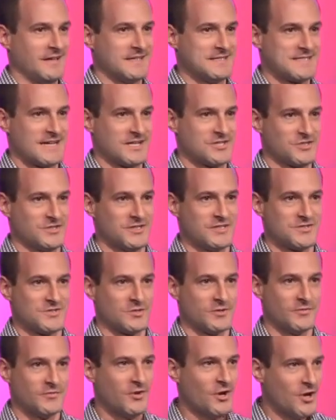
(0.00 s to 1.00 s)
It's actually sort
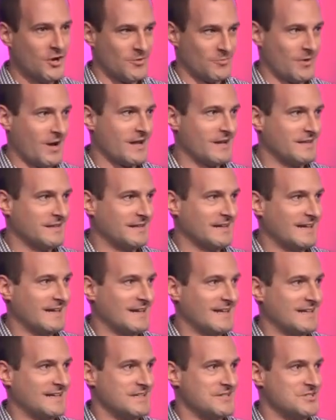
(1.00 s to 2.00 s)
of right on the
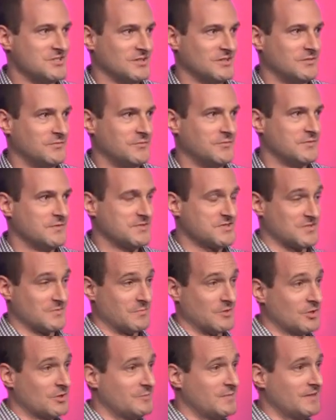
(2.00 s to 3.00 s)
edge of
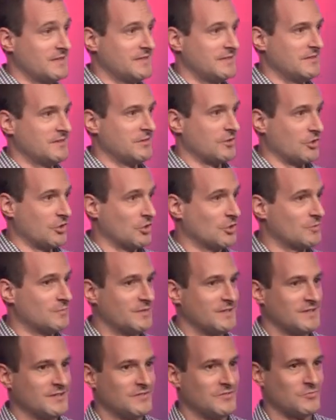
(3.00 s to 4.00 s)
suburban,
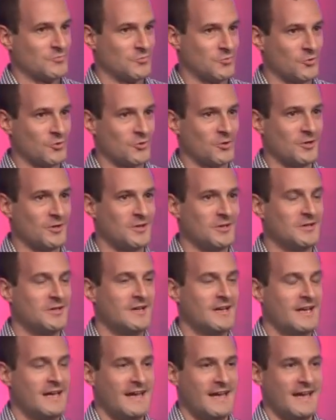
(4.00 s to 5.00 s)
urban, rural,
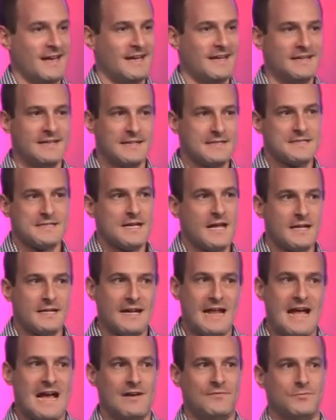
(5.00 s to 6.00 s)
and it's not an
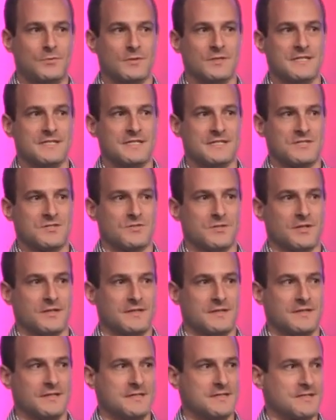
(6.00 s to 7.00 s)
affluent
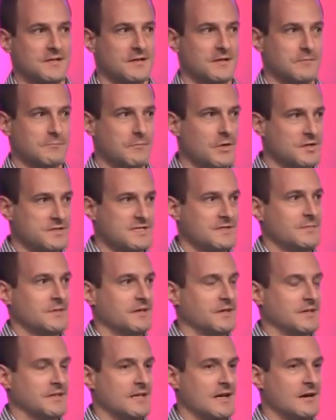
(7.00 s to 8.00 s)
district. These aren't
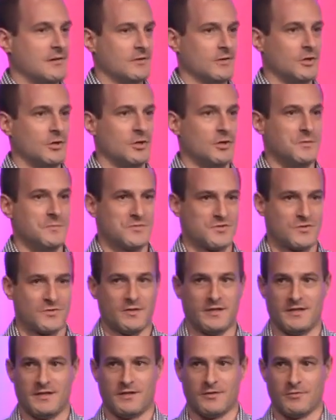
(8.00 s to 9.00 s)
multi-million dollar homes
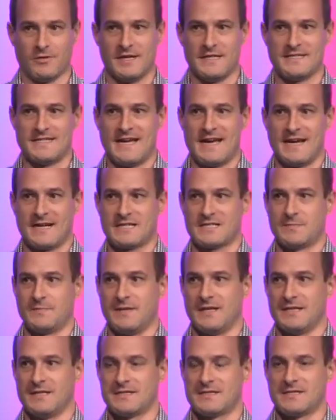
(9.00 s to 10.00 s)
creating a great tax
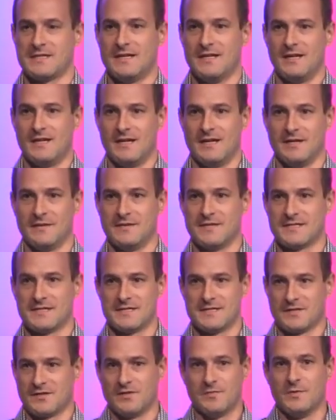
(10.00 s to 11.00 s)
base. Uh, this
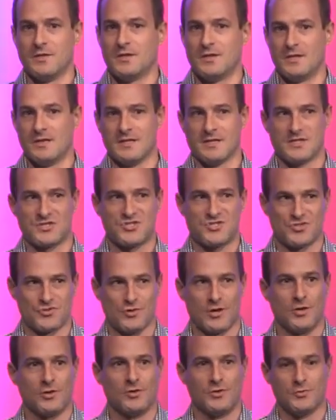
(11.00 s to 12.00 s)
is a community that's
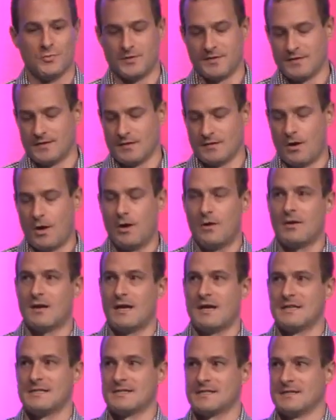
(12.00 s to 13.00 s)
struggled with the, all
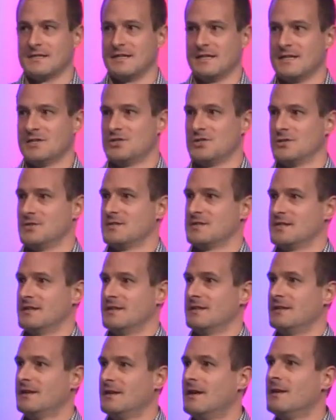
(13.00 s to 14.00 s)
kinds of the issues that
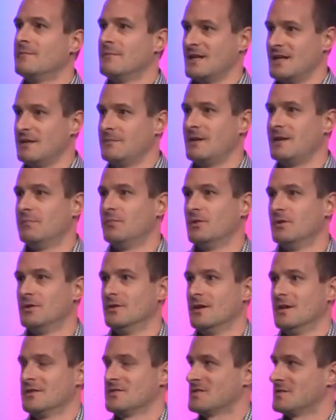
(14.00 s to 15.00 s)
many people
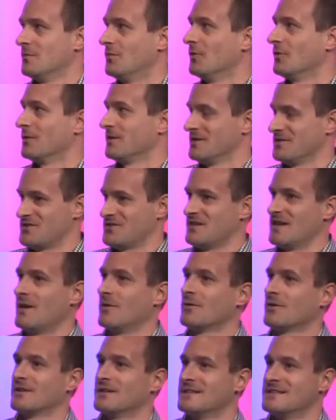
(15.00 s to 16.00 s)
uh, support. And so now
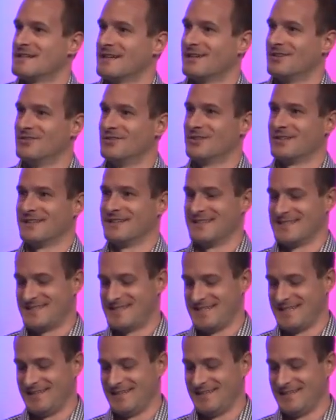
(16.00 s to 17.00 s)
we're going to take a look and
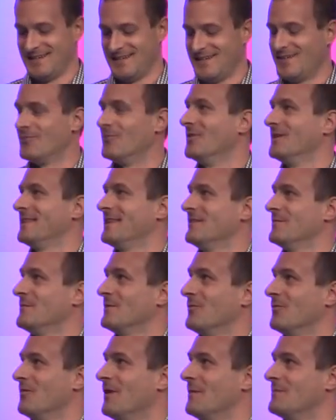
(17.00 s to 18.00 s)
see what they've been
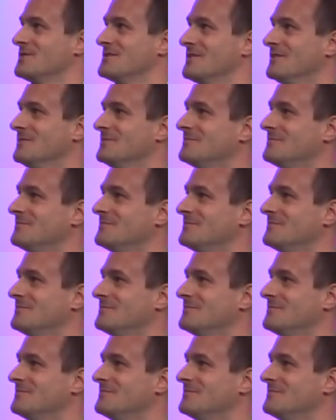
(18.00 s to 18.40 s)
up to.